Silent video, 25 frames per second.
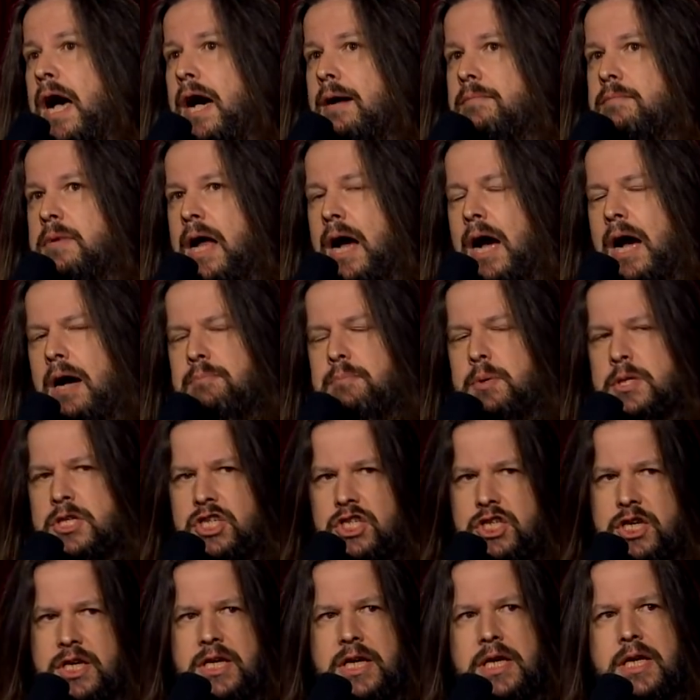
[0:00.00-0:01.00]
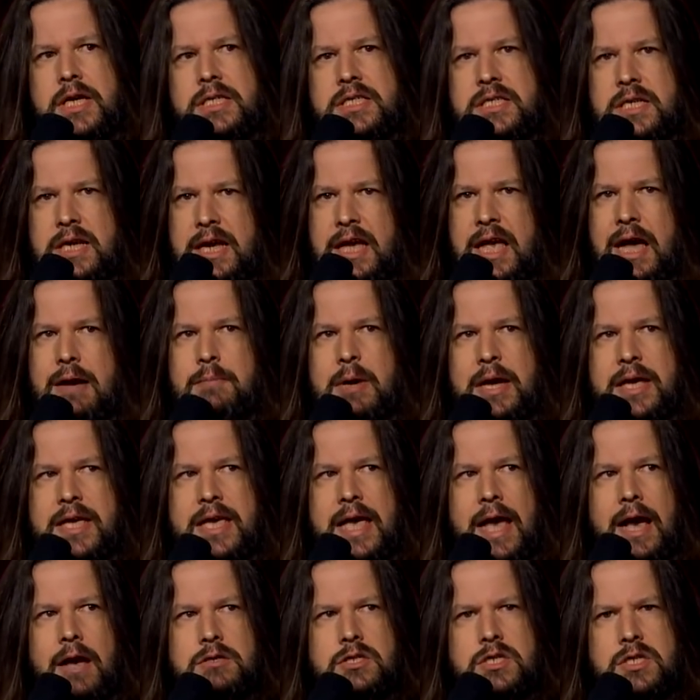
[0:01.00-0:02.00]
I'm not, but she is, and I got my
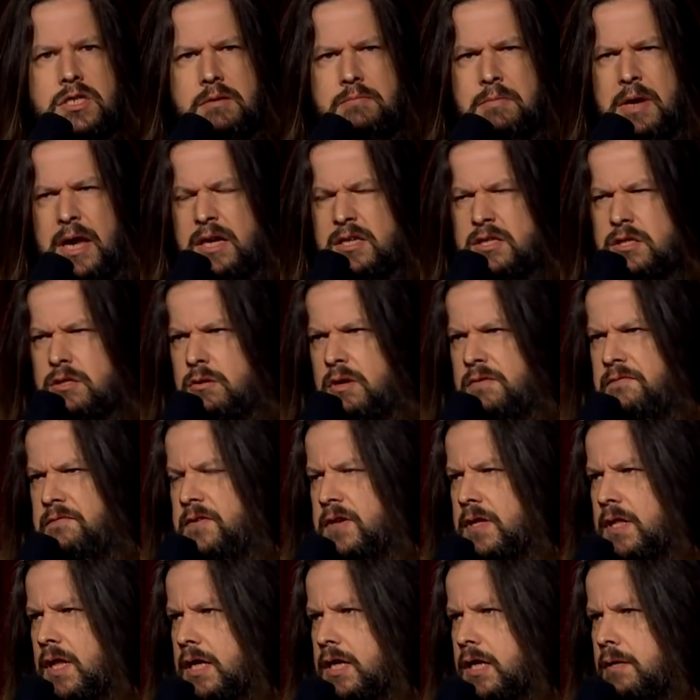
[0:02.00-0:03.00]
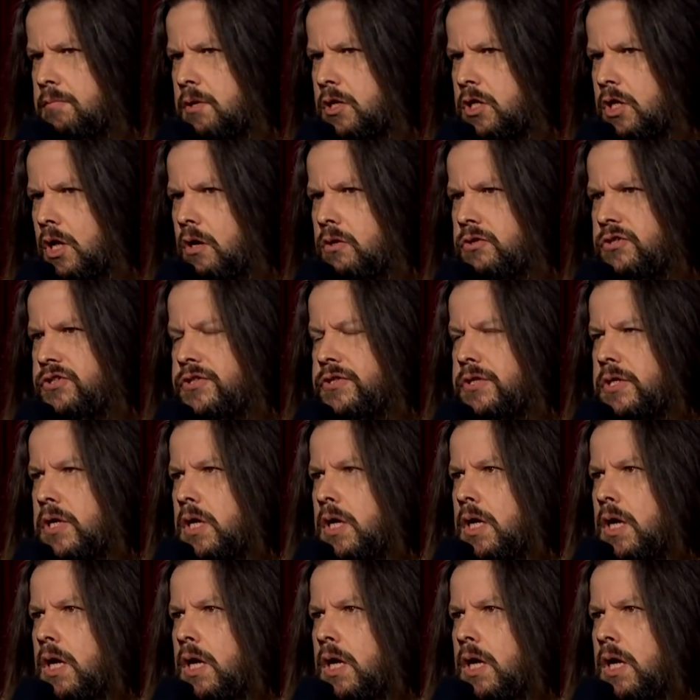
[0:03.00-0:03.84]
couch in the mail, so I feel like I'm close.